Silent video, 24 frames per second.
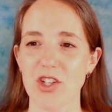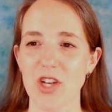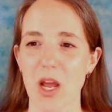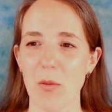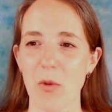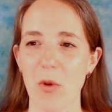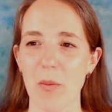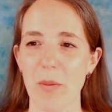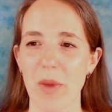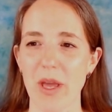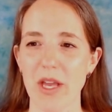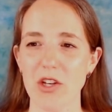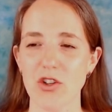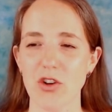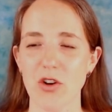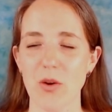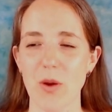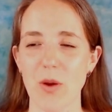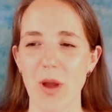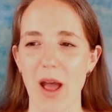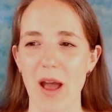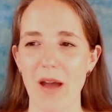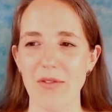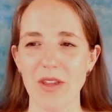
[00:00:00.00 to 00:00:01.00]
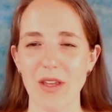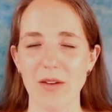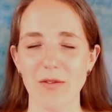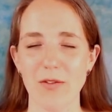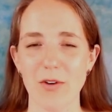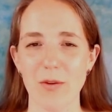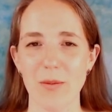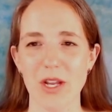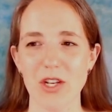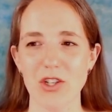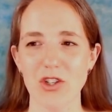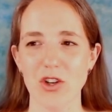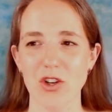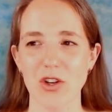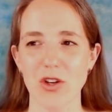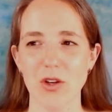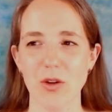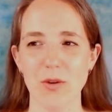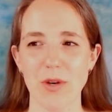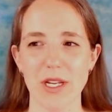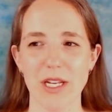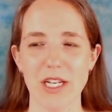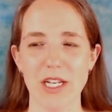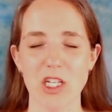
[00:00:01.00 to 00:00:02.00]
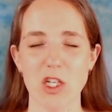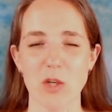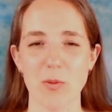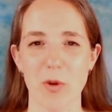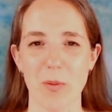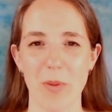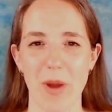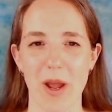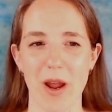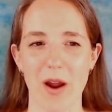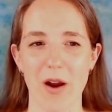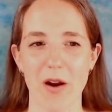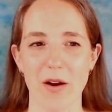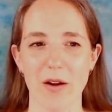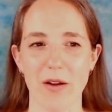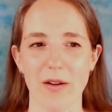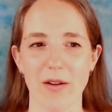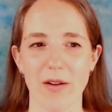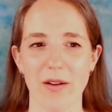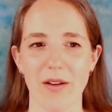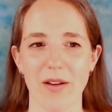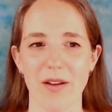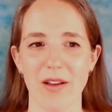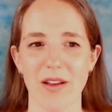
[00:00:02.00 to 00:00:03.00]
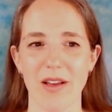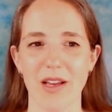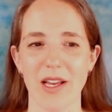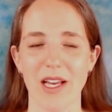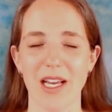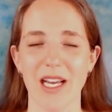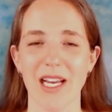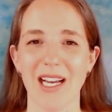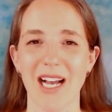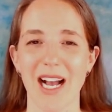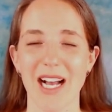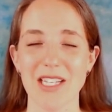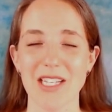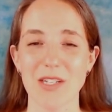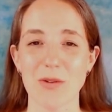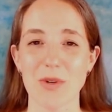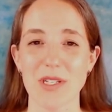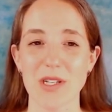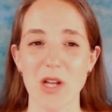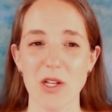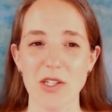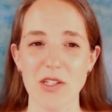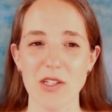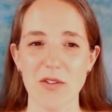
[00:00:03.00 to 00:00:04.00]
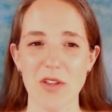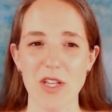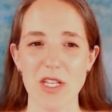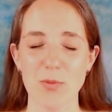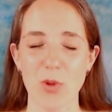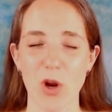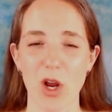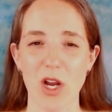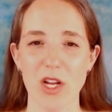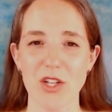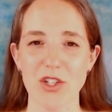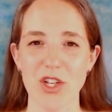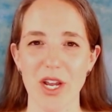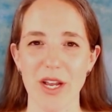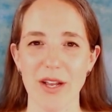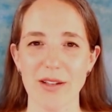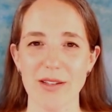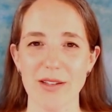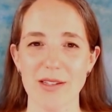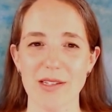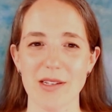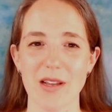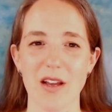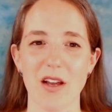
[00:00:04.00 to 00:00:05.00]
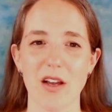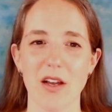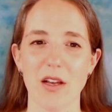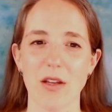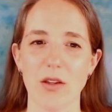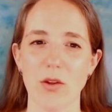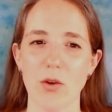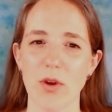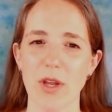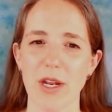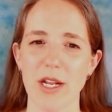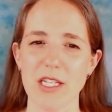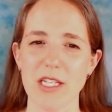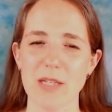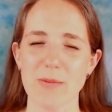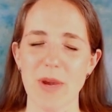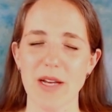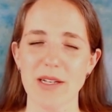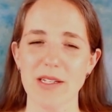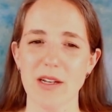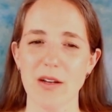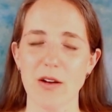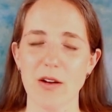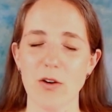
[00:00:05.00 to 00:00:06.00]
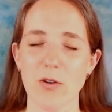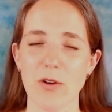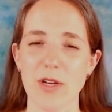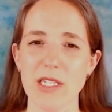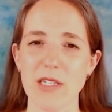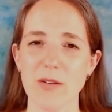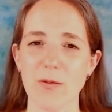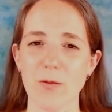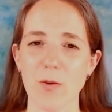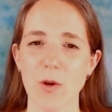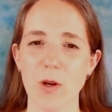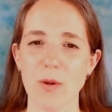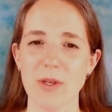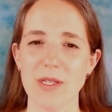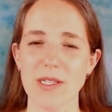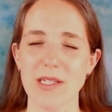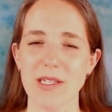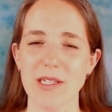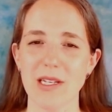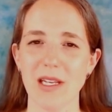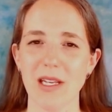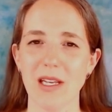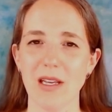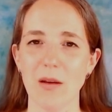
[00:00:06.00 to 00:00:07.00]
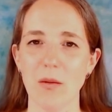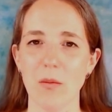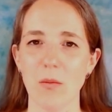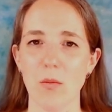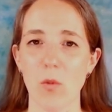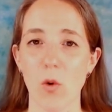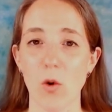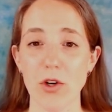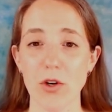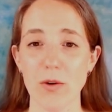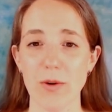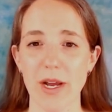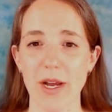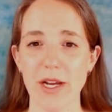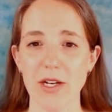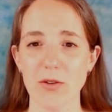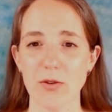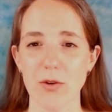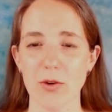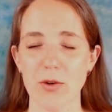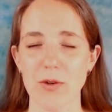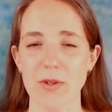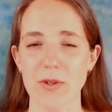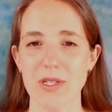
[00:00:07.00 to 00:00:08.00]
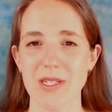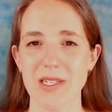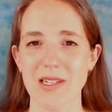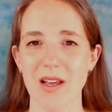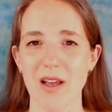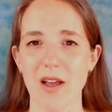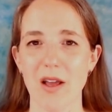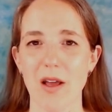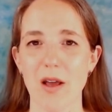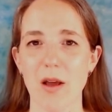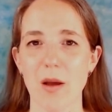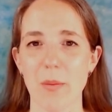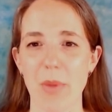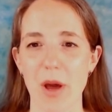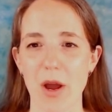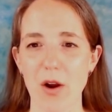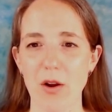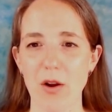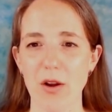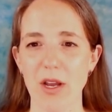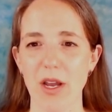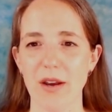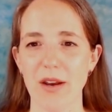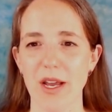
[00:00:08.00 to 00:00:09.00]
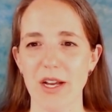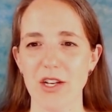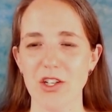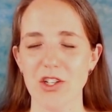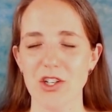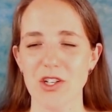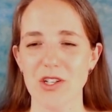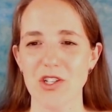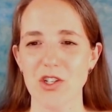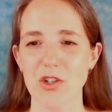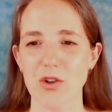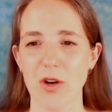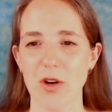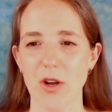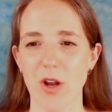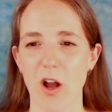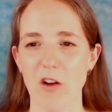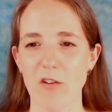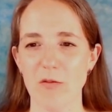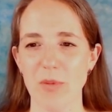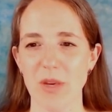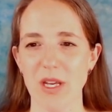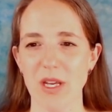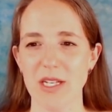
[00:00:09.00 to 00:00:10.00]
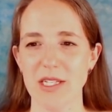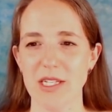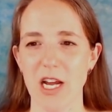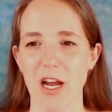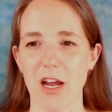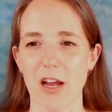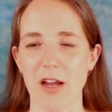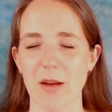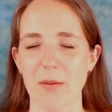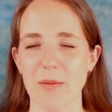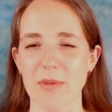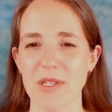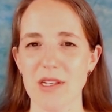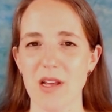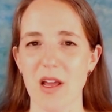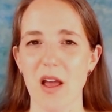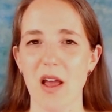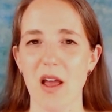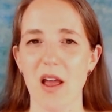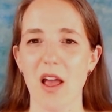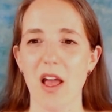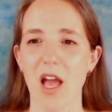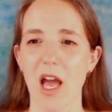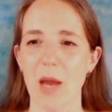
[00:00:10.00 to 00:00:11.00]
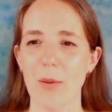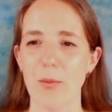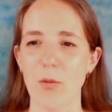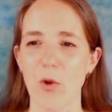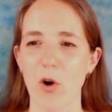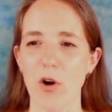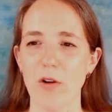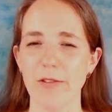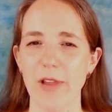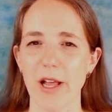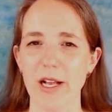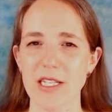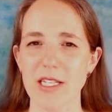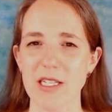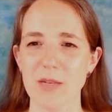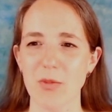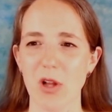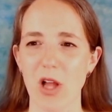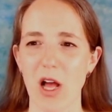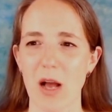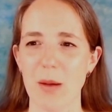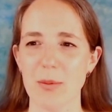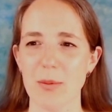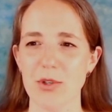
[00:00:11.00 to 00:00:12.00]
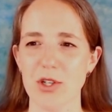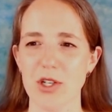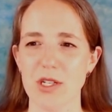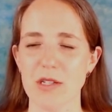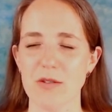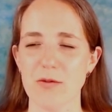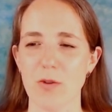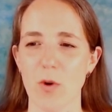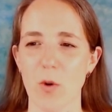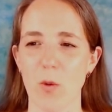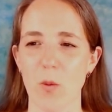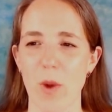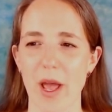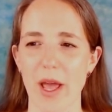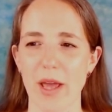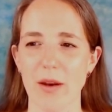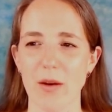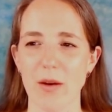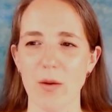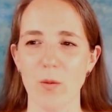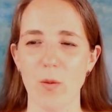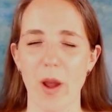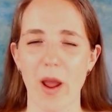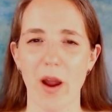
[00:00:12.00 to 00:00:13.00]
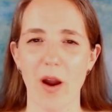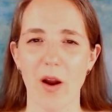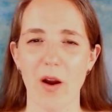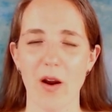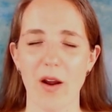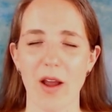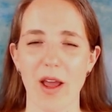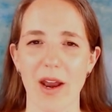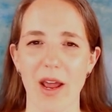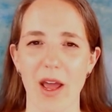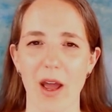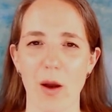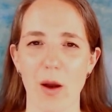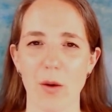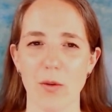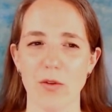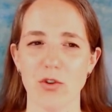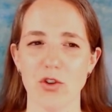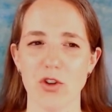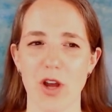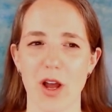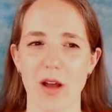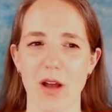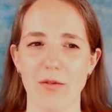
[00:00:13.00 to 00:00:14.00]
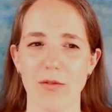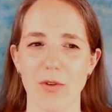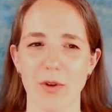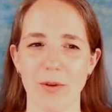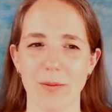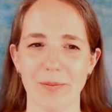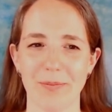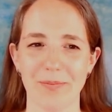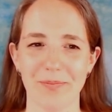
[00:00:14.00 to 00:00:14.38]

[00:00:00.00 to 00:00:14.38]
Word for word: and will make sure you have the information you need to prepare. As a result of these projects, you can expect increased frequency, more direct routes, better connections during off-peak times, and more flexible options for when, where, and how you travel.